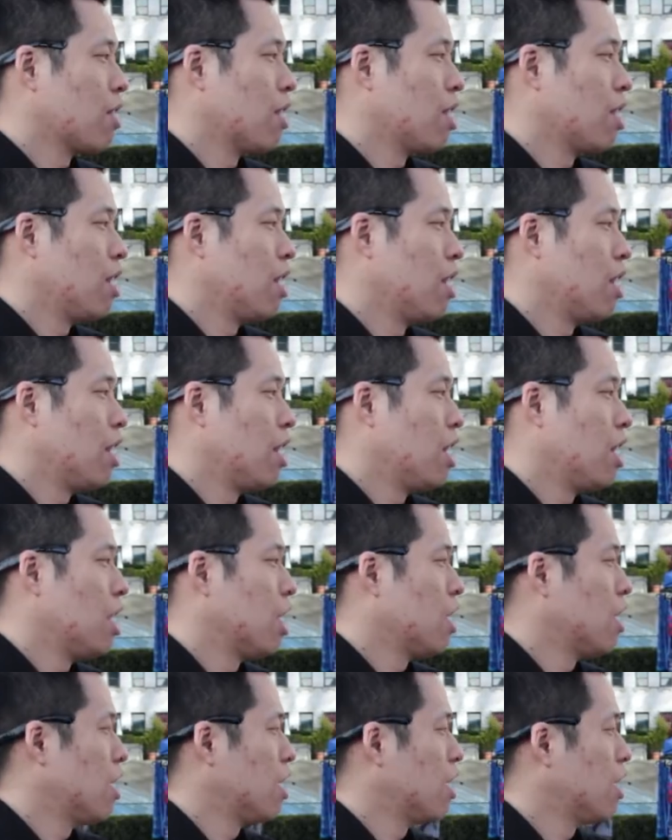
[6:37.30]

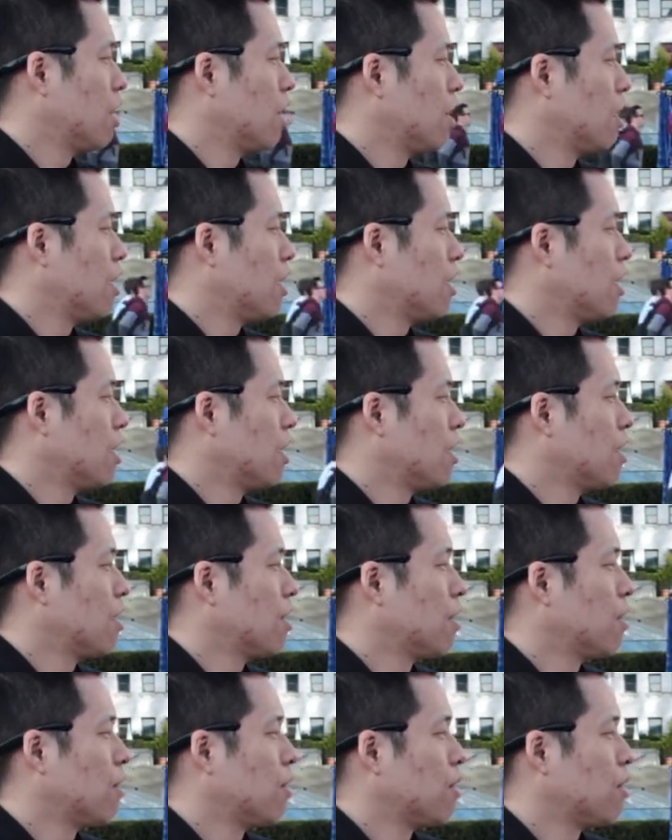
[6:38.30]

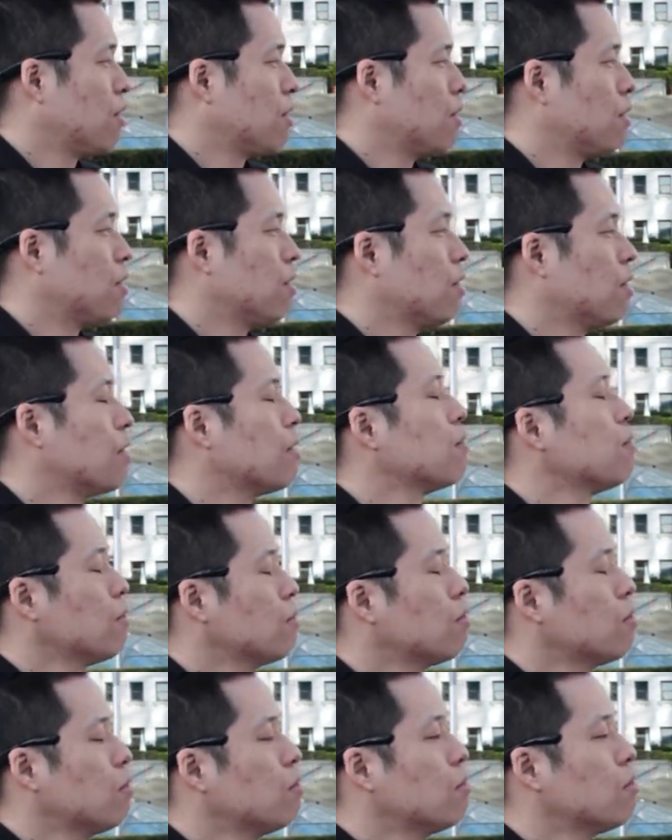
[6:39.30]

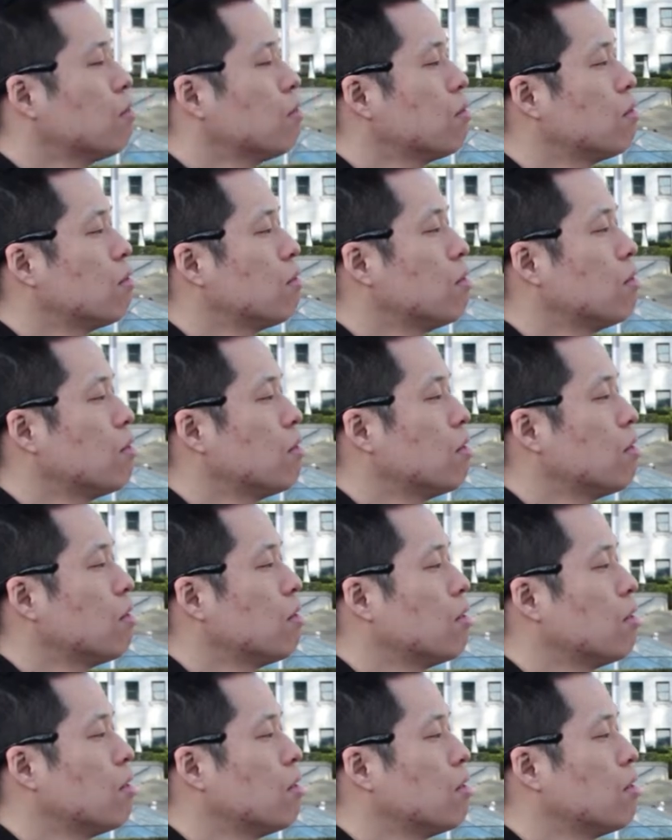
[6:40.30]

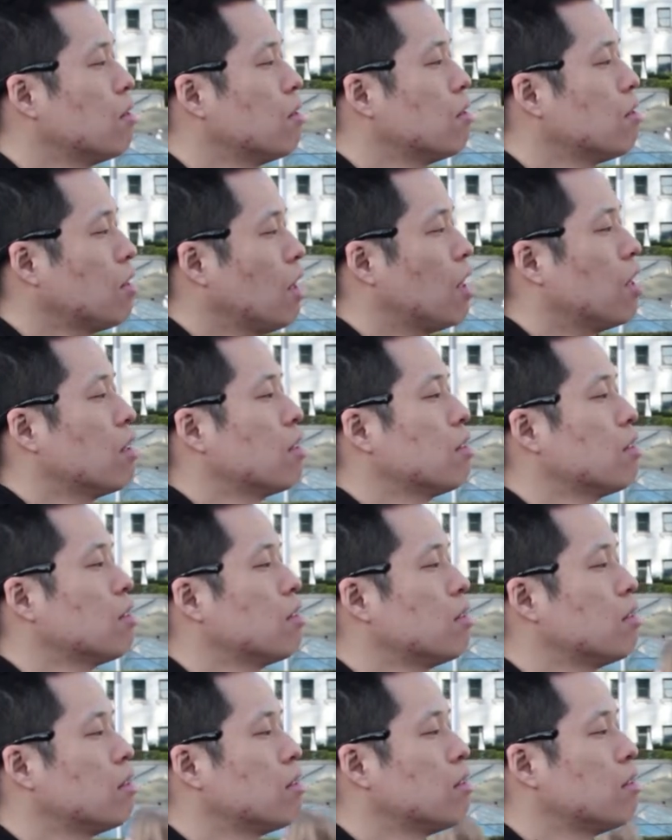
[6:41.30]

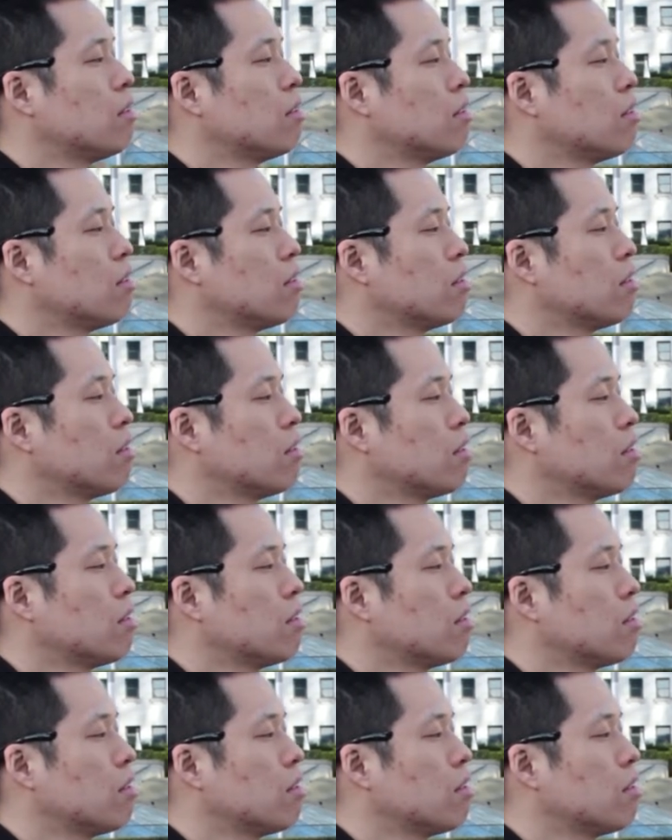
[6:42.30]
(not speaking)